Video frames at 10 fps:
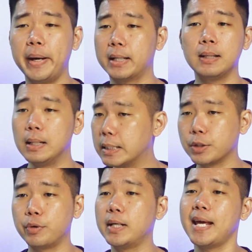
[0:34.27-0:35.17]
Pick
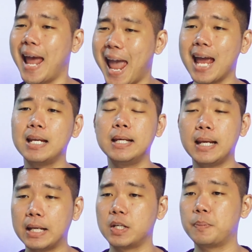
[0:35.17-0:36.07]
literally any
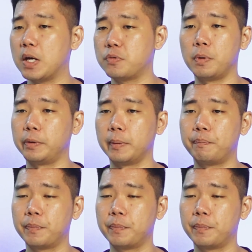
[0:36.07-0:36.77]
landing page builder.